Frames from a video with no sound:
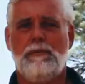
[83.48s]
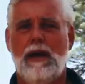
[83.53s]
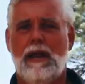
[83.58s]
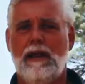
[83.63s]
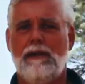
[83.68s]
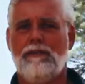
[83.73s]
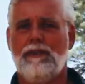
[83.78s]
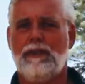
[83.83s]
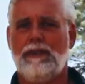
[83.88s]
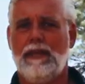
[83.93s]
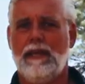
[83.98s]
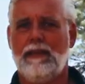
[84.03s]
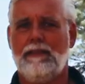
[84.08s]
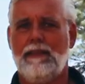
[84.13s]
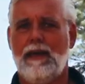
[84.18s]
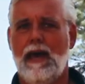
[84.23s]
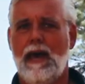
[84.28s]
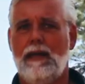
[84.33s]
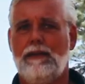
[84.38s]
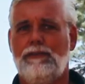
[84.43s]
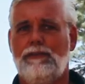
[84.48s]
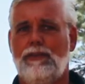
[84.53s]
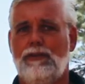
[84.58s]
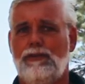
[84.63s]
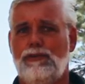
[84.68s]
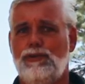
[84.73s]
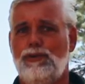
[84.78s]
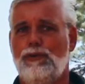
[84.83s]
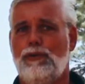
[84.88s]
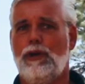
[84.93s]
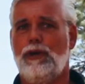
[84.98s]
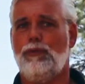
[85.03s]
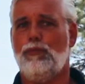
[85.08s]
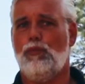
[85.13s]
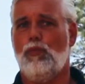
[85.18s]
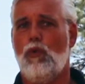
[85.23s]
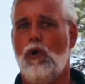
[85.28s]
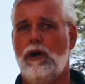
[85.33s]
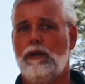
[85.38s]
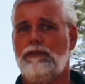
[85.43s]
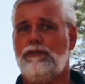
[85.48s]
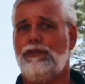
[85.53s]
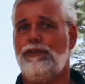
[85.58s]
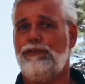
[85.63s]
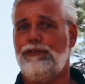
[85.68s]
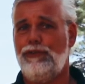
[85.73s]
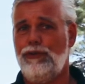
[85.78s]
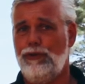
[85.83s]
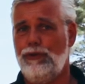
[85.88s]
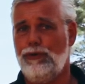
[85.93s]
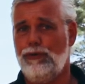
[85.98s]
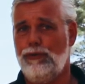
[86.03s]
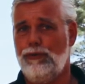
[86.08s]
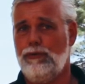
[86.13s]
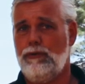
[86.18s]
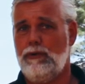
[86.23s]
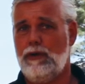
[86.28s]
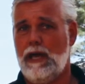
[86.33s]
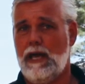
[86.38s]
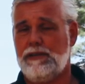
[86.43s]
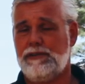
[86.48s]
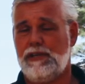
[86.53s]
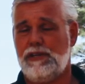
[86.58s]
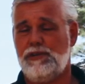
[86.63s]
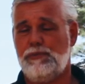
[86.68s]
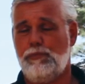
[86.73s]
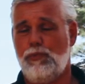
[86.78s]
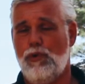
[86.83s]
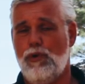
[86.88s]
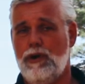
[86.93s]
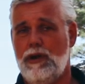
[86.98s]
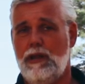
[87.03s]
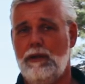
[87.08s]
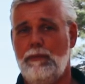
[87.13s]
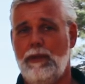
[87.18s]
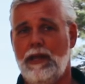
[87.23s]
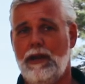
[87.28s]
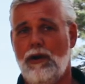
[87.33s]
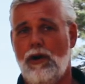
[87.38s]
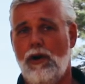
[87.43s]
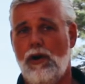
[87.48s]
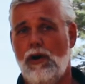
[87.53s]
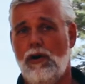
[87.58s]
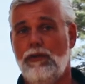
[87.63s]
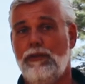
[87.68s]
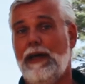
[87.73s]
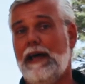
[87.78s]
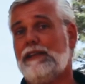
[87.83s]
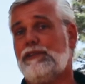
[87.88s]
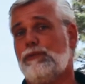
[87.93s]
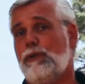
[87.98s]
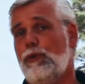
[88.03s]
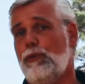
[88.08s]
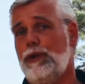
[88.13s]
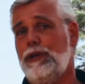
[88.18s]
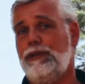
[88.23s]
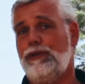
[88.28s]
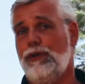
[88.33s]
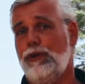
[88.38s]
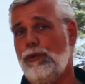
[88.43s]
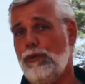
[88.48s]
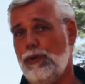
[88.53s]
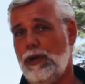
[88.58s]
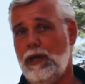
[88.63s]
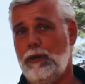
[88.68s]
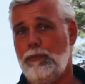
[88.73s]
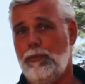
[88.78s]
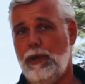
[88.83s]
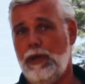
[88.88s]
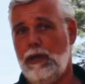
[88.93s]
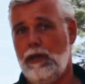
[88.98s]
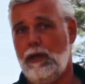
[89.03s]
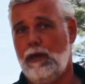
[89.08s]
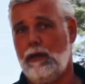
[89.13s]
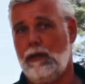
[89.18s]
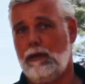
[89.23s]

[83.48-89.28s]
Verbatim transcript: about everything that you could want to do as a sport in Mead Hall, that's what we do in PE.